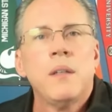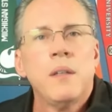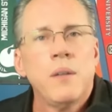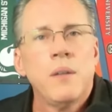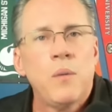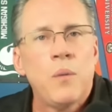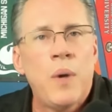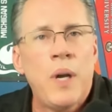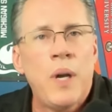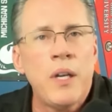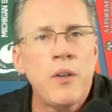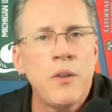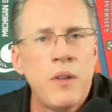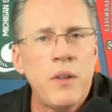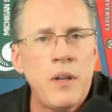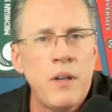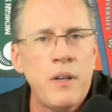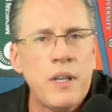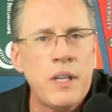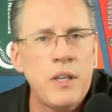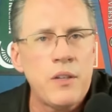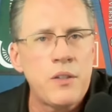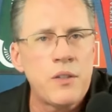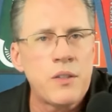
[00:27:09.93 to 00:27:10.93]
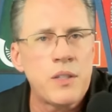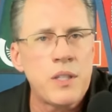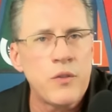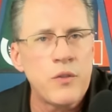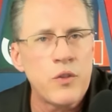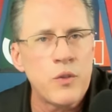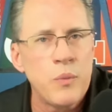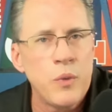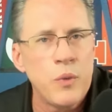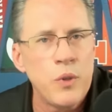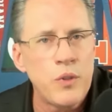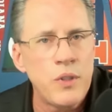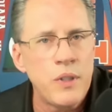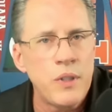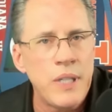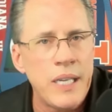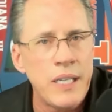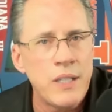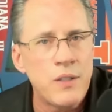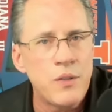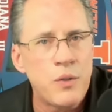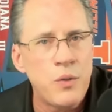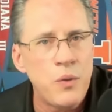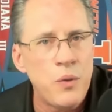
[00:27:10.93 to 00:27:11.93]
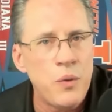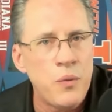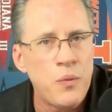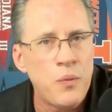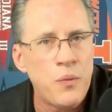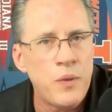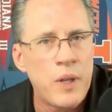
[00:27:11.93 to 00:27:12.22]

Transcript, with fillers: While you're there, get yourself some merchandise too.